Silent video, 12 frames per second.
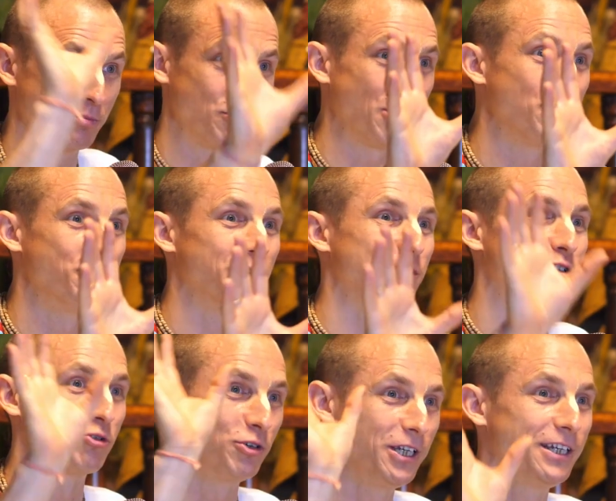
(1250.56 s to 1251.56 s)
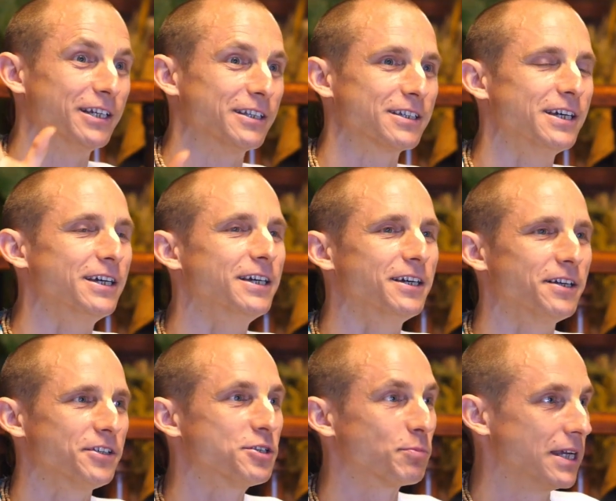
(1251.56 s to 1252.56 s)
the Prabhupada tree, and
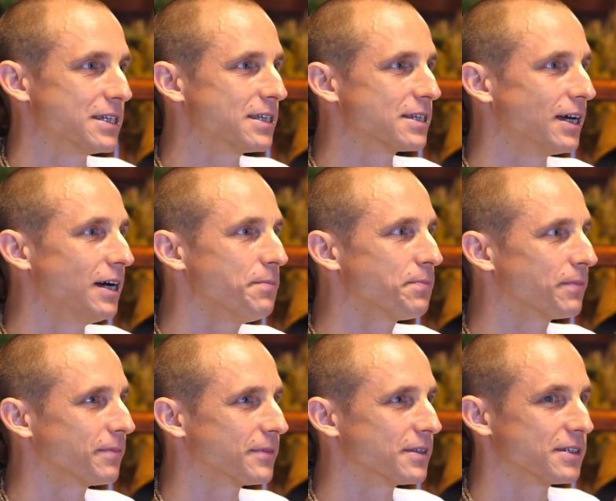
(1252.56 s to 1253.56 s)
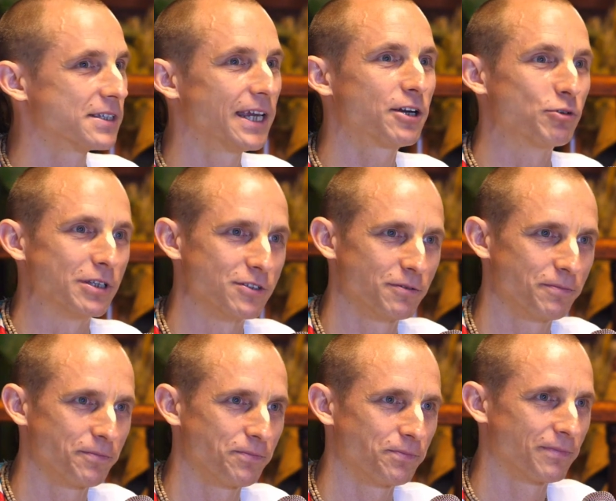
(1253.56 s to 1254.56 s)
these places are sacred,
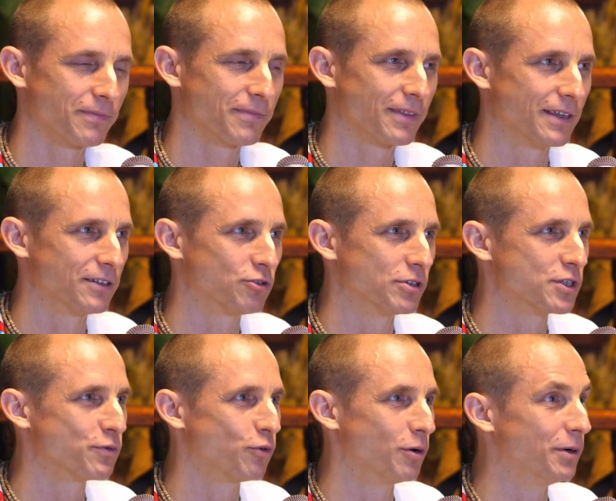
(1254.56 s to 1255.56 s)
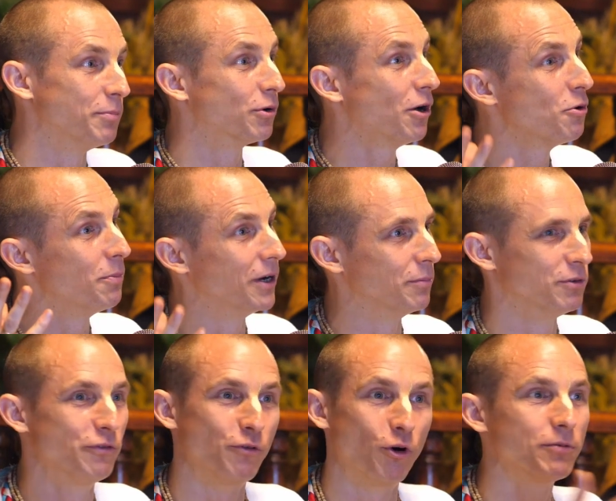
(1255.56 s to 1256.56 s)
transformed by Prabhupada.
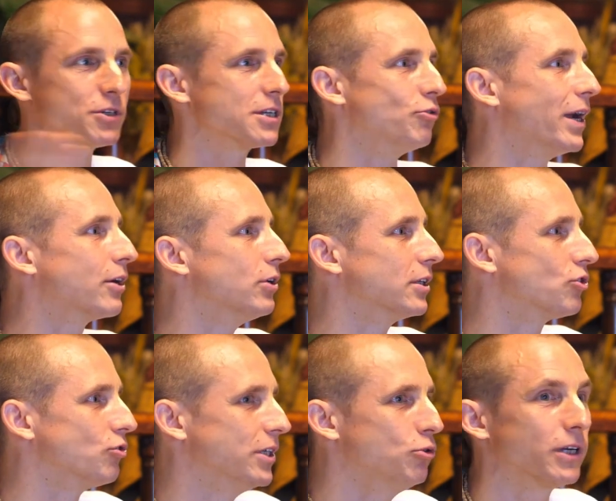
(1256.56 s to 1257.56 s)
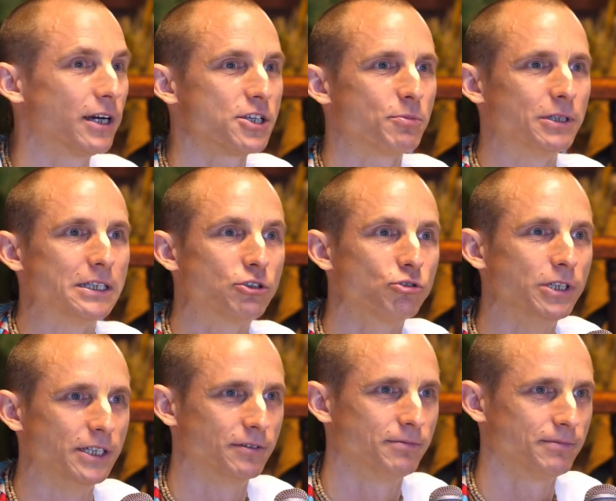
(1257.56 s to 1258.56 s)
Before it was a regular tree, who cares about the tree?
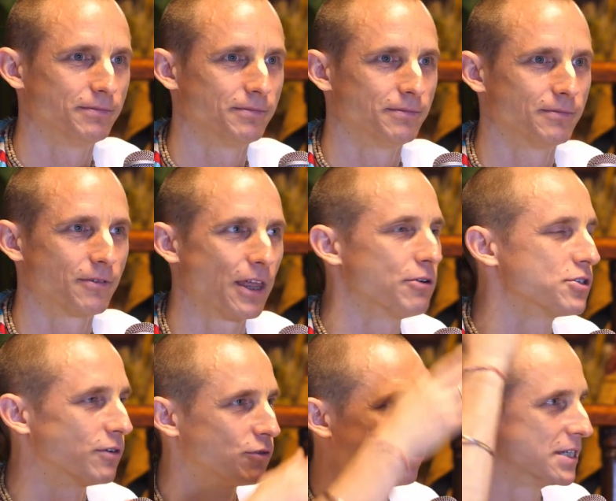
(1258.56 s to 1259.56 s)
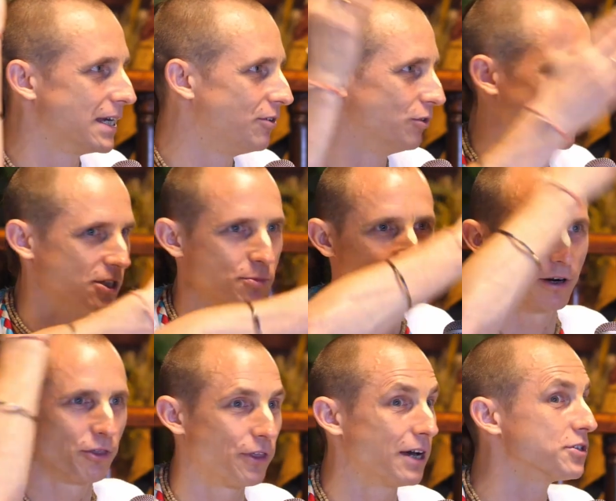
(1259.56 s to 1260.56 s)
Thousands of trees everywhere in this
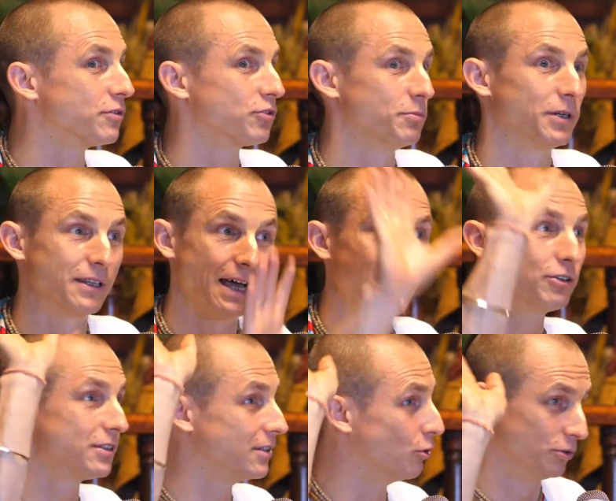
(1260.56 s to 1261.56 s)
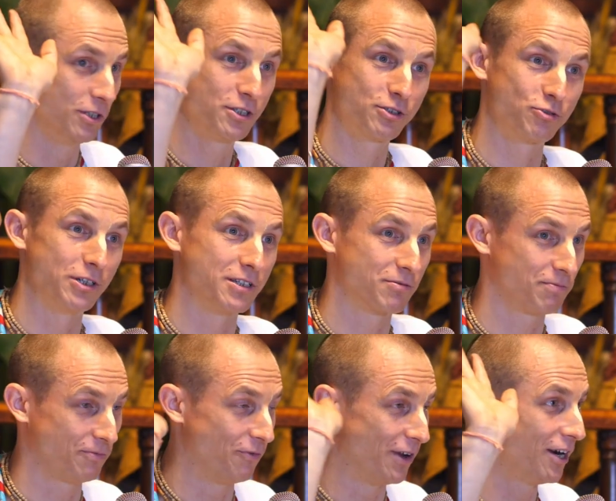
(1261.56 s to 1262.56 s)
park, thousands of trees. But now, no, this tree is
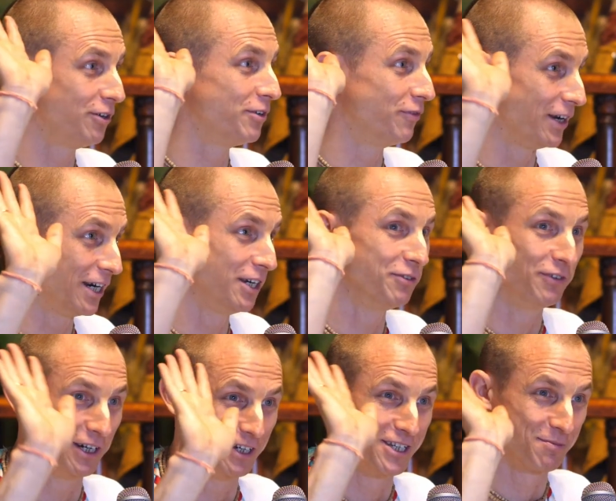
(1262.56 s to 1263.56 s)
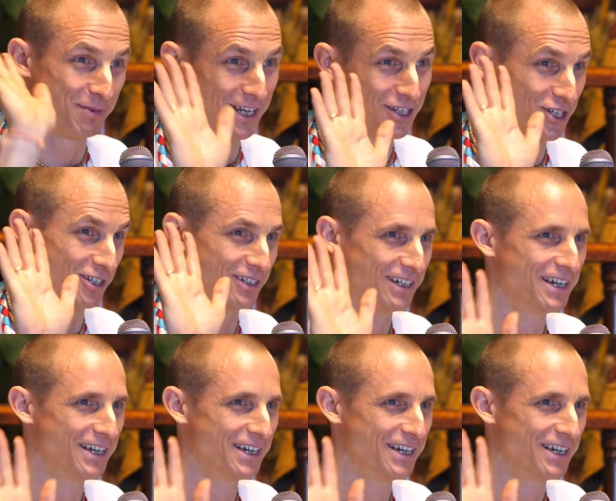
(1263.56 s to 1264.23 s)
very, very, very special.